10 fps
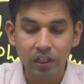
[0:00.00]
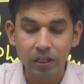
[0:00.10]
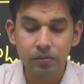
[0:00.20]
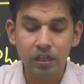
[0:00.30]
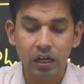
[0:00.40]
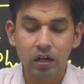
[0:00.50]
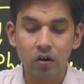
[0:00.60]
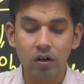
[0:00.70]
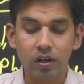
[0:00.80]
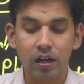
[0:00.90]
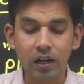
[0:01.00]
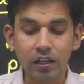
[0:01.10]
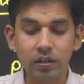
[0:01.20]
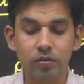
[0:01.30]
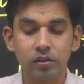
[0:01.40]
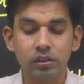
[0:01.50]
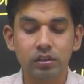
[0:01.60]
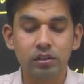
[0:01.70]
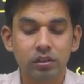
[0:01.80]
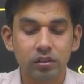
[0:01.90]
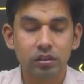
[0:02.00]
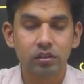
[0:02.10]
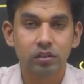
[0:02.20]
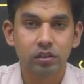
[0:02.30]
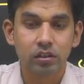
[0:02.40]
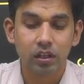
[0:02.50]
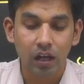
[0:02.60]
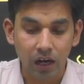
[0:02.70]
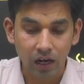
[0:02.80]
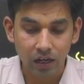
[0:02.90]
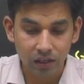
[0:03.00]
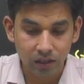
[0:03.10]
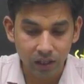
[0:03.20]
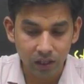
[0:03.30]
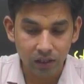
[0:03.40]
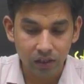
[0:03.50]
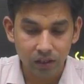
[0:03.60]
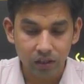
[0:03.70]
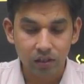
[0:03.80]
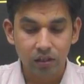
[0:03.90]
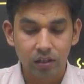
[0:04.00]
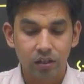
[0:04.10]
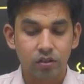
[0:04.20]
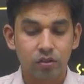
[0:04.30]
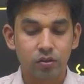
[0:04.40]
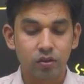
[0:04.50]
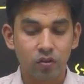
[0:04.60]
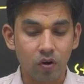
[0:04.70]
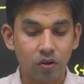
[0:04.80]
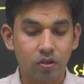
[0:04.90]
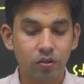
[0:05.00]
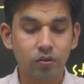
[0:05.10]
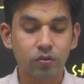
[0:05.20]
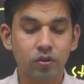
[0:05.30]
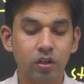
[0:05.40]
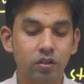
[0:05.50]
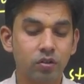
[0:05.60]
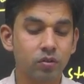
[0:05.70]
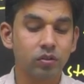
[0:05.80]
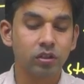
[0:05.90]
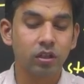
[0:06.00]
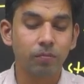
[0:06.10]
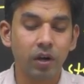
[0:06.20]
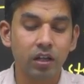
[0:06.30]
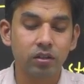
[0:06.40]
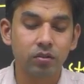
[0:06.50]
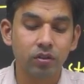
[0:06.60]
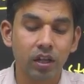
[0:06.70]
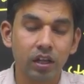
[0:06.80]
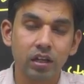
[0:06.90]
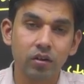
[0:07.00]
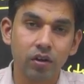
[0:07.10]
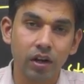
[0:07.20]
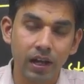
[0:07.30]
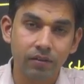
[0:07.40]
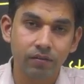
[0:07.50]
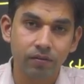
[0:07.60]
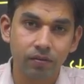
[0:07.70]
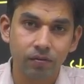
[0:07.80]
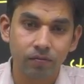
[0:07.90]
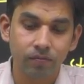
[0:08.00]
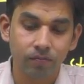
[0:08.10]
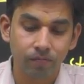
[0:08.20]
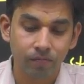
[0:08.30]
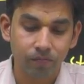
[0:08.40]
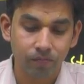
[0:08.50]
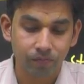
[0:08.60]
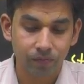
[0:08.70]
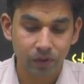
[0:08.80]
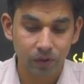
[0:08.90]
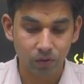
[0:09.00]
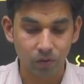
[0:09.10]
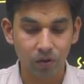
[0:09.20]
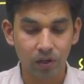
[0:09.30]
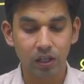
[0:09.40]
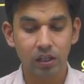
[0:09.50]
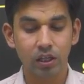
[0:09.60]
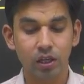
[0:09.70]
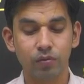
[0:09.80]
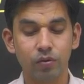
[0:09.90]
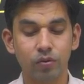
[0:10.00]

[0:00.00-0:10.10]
are not really yours, and not you control the path you take in your life. Only if you